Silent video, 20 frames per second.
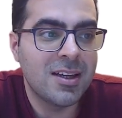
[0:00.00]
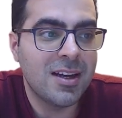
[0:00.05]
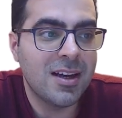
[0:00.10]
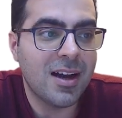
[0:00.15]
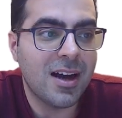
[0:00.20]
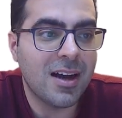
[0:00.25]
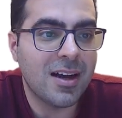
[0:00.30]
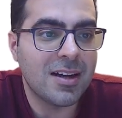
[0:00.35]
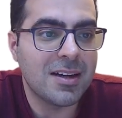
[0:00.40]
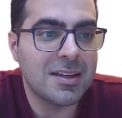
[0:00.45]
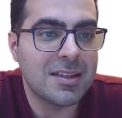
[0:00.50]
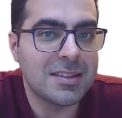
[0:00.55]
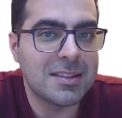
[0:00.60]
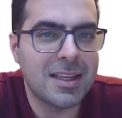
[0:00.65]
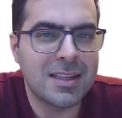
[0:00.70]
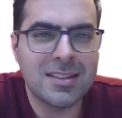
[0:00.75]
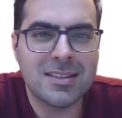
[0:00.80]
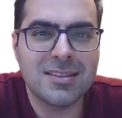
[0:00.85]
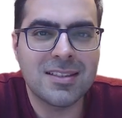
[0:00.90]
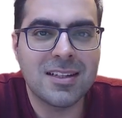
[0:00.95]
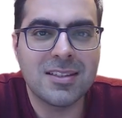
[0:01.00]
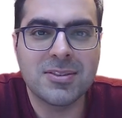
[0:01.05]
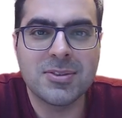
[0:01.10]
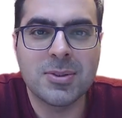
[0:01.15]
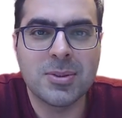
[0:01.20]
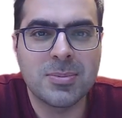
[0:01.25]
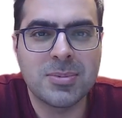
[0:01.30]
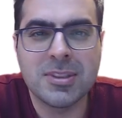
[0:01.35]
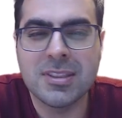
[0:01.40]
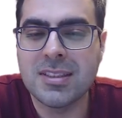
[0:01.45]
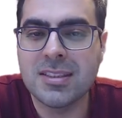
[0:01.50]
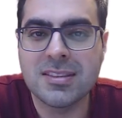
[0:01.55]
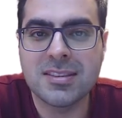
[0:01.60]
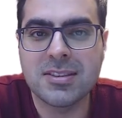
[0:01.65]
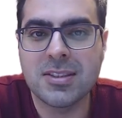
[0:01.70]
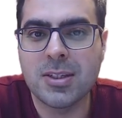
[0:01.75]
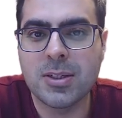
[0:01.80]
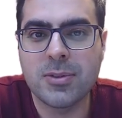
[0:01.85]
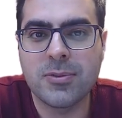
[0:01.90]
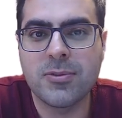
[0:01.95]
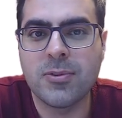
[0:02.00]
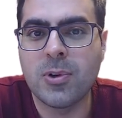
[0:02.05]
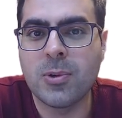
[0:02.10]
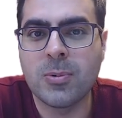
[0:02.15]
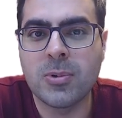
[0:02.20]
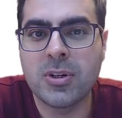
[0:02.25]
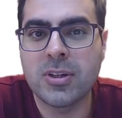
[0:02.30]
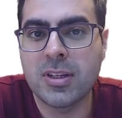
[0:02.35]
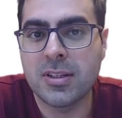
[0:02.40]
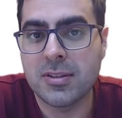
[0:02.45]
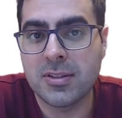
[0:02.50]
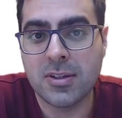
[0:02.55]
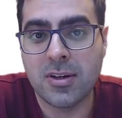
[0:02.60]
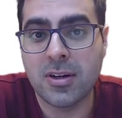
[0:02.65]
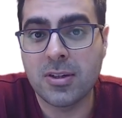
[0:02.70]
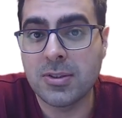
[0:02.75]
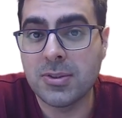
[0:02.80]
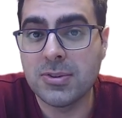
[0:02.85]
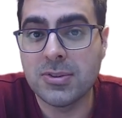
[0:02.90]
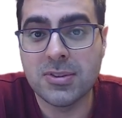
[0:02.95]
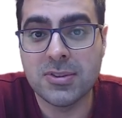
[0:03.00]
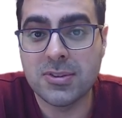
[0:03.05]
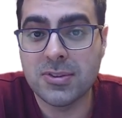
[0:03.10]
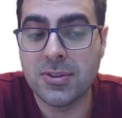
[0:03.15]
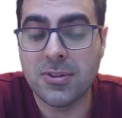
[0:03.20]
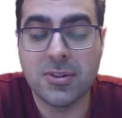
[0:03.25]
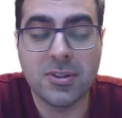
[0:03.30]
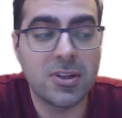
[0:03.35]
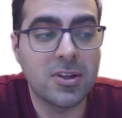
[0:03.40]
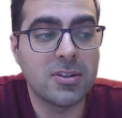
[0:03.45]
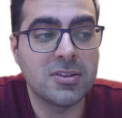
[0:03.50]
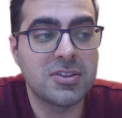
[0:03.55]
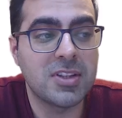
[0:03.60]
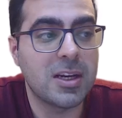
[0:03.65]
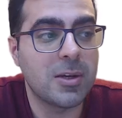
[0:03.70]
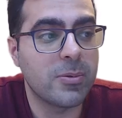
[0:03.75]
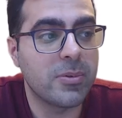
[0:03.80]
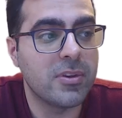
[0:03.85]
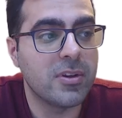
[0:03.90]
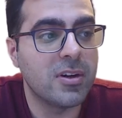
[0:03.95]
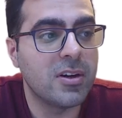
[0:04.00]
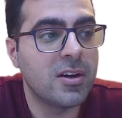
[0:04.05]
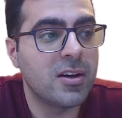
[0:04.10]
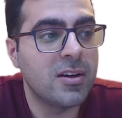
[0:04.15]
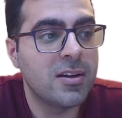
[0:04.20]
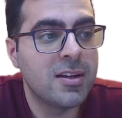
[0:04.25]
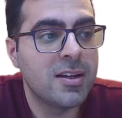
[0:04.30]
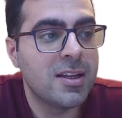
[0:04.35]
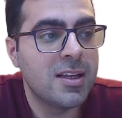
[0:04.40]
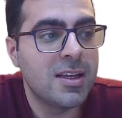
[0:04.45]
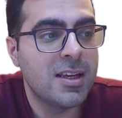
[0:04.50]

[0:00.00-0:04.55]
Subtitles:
That is also pretty straightforward and there are good tutorials out there.